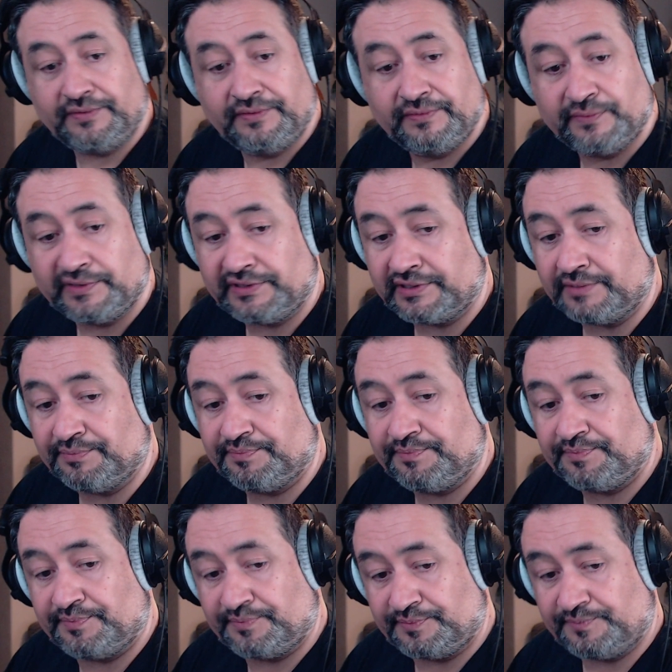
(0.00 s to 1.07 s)
with the
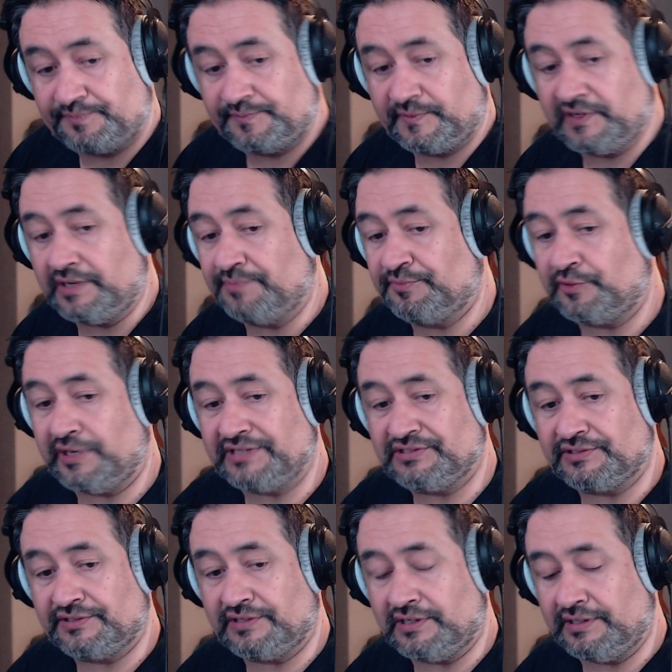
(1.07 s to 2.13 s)

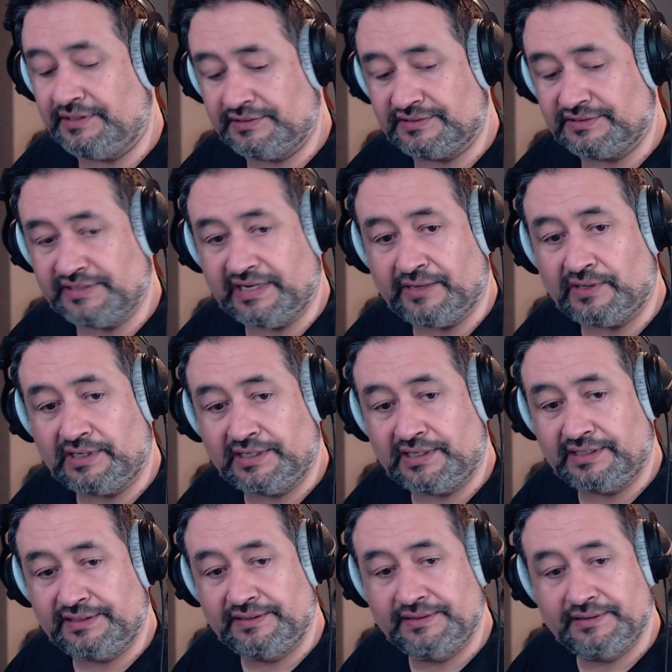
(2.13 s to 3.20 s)
compressor is now
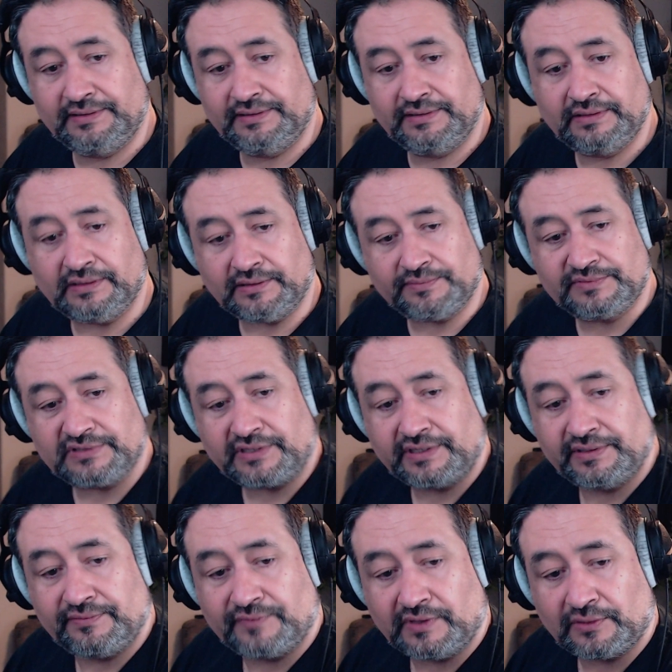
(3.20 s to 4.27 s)
on. Oh, sorry,
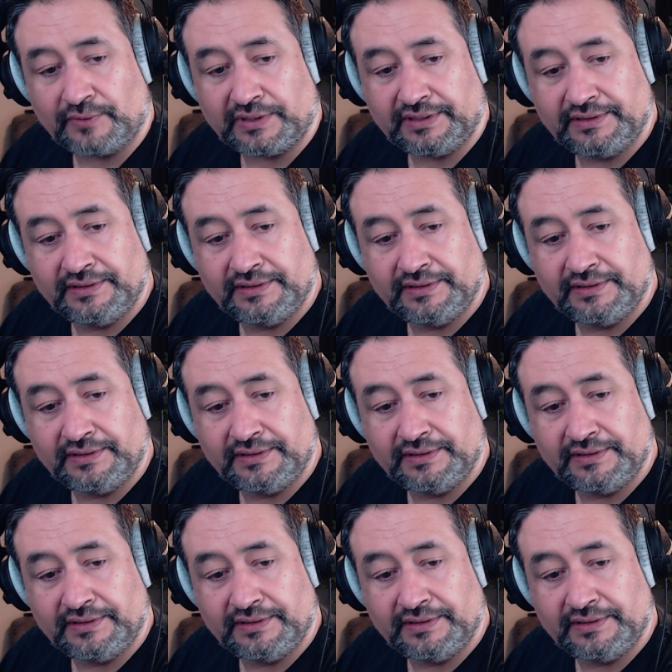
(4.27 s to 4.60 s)
wrong one.